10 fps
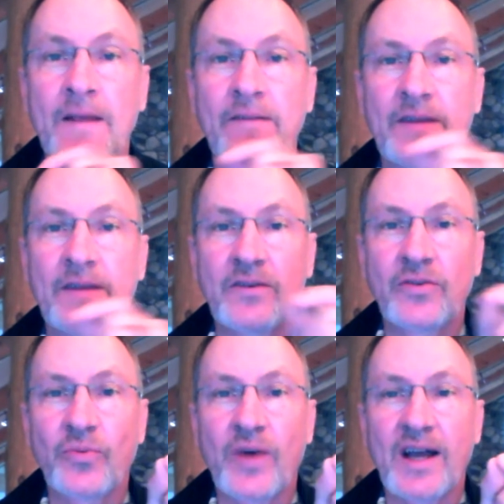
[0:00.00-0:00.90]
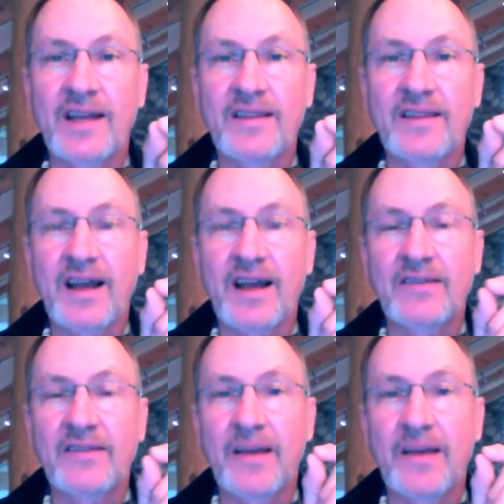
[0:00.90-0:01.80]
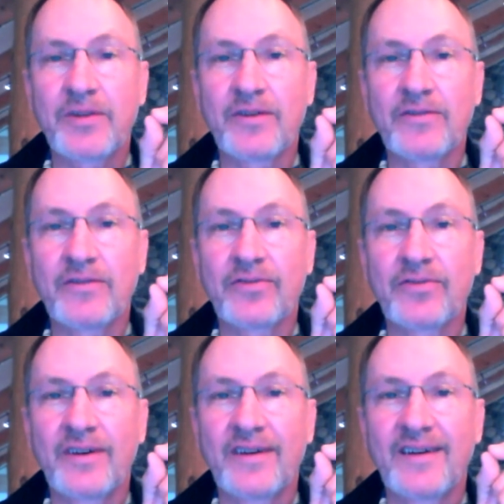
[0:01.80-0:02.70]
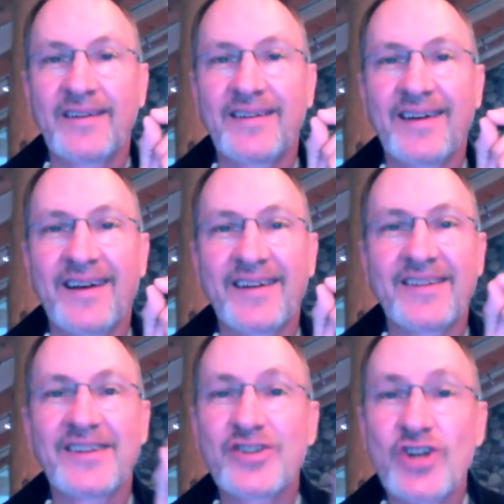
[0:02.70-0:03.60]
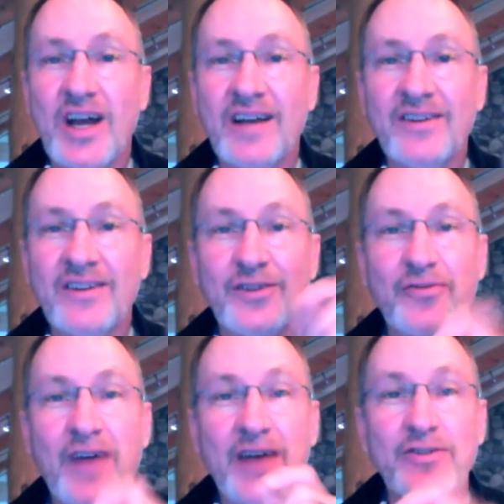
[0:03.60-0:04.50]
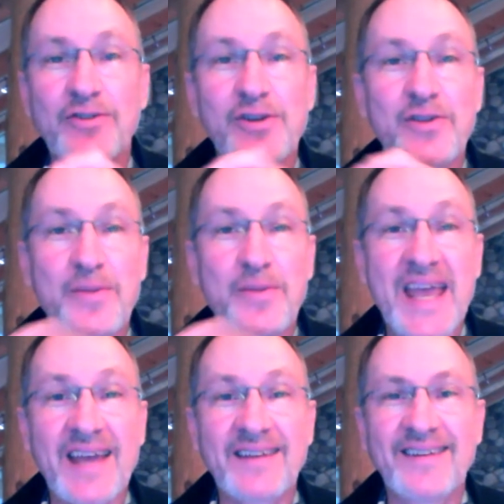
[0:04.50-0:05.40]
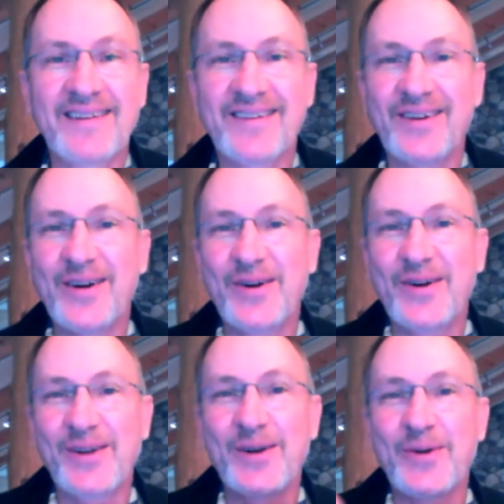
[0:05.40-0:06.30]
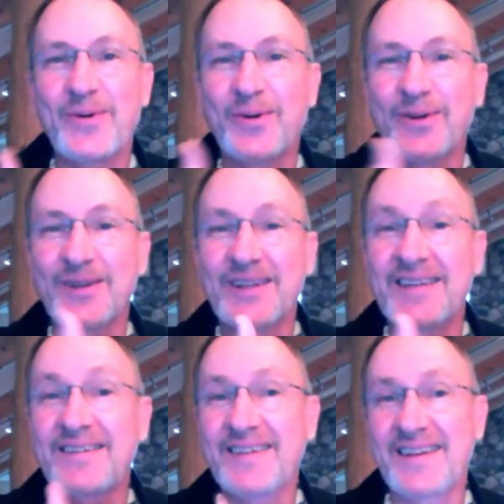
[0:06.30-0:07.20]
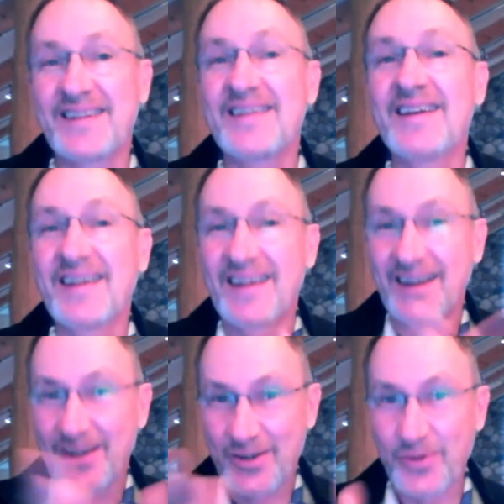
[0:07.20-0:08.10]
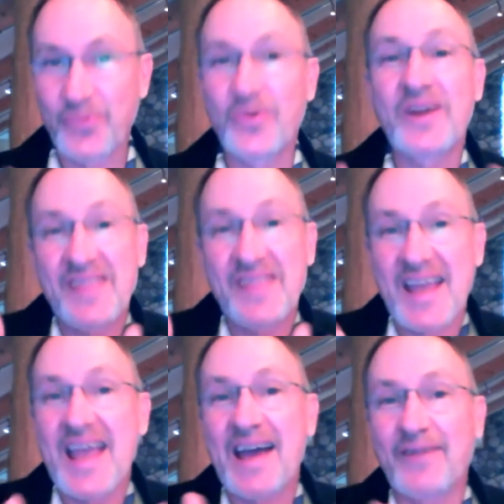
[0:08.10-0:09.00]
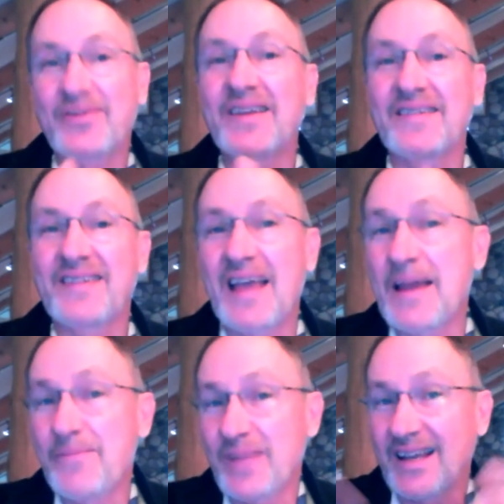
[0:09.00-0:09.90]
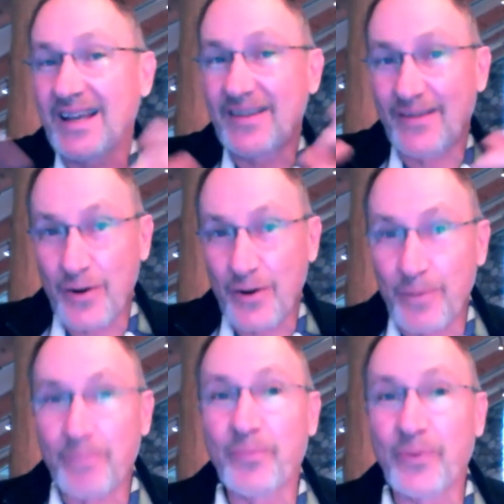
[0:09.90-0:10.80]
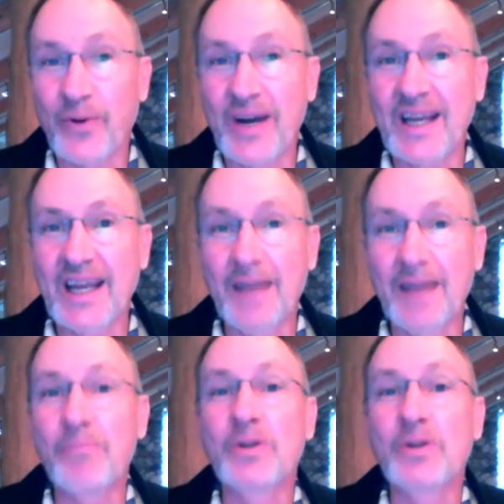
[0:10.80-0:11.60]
This is why the concept of the child is father to the man, or, you know, or listen to what they have to say, because they're bringing a